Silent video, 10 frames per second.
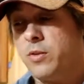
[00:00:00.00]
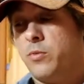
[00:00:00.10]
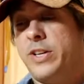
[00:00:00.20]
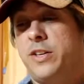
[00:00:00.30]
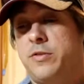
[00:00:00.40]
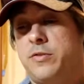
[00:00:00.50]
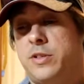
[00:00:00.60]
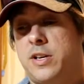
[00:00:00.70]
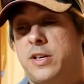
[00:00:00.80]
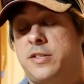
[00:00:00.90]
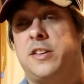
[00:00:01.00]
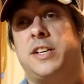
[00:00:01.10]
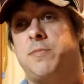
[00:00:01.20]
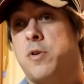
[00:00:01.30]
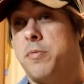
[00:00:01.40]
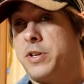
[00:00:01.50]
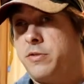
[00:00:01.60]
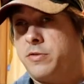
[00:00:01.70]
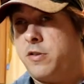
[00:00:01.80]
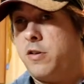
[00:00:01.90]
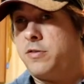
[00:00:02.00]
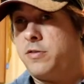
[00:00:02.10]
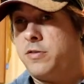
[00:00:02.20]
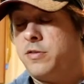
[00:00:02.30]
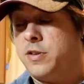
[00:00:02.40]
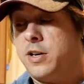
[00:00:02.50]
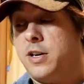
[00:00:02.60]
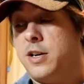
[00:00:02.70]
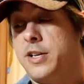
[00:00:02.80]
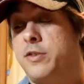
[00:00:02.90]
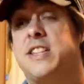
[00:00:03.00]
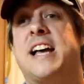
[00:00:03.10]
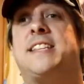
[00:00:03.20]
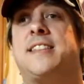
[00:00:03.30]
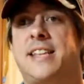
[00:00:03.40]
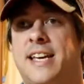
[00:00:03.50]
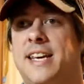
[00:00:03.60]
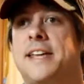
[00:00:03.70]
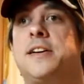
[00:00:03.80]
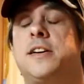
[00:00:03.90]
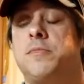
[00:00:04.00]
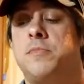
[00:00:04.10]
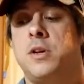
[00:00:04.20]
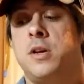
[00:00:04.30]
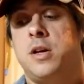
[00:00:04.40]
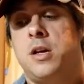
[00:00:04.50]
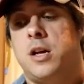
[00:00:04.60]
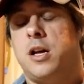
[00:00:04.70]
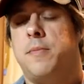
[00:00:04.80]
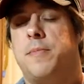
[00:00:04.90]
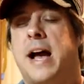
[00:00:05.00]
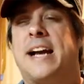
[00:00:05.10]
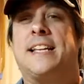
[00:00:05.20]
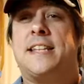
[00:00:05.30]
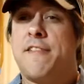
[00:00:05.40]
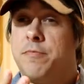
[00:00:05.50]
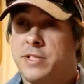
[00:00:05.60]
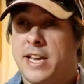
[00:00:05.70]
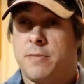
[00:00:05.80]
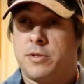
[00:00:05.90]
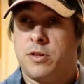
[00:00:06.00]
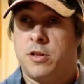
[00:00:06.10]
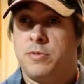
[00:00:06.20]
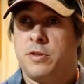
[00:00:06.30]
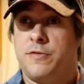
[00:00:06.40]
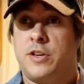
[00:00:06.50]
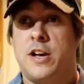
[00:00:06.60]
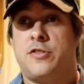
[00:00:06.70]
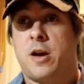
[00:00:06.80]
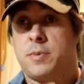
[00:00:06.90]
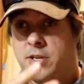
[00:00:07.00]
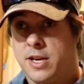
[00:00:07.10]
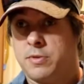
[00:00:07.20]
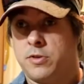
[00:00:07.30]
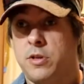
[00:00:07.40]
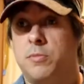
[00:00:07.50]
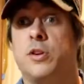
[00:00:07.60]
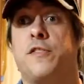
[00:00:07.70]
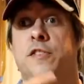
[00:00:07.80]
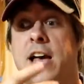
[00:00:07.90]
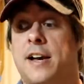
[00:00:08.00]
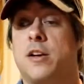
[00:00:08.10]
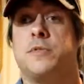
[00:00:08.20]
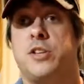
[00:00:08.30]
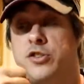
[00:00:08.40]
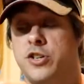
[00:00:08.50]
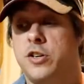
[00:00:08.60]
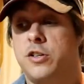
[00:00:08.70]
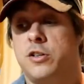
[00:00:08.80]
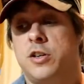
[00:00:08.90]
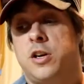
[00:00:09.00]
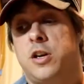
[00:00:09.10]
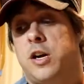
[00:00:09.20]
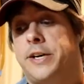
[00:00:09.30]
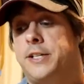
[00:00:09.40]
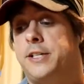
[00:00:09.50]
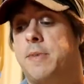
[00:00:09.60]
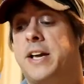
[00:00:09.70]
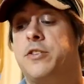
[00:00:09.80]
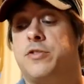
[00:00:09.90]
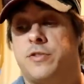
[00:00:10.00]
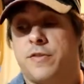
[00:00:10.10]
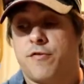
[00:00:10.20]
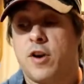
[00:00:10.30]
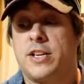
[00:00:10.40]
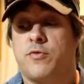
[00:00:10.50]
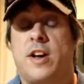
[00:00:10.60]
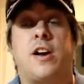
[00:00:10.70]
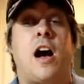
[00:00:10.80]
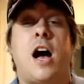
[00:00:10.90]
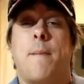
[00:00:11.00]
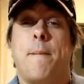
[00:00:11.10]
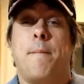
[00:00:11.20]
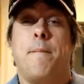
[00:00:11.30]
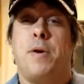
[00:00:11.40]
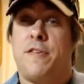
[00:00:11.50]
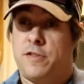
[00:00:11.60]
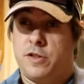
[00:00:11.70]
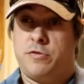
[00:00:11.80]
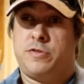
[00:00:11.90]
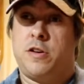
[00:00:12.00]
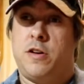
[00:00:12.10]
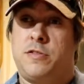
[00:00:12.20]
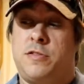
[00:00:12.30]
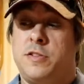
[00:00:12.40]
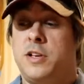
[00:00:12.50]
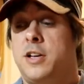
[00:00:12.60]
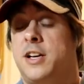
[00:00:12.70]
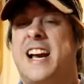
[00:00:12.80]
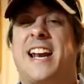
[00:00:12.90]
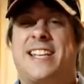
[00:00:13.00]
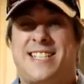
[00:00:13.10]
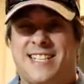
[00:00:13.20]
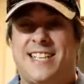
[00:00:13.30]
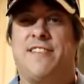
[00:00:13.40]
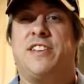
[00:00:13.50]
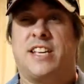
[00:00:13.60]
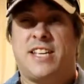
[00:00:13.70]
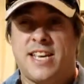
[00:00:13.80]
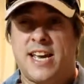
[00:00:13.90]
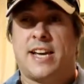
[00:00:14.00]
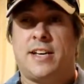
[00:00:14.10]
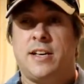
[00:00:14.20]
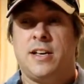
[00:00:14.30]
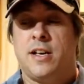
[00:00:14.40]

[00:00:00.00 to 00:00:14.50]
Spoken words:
We used Sonny's barbecue sauce. Used that to thicken it up. I get that from Sam's Club, so if you guys shop at Sam's Club, look for that. It comes in a jug. I used Frank's Red Hot buffalo sauce, kind of to give it a kick.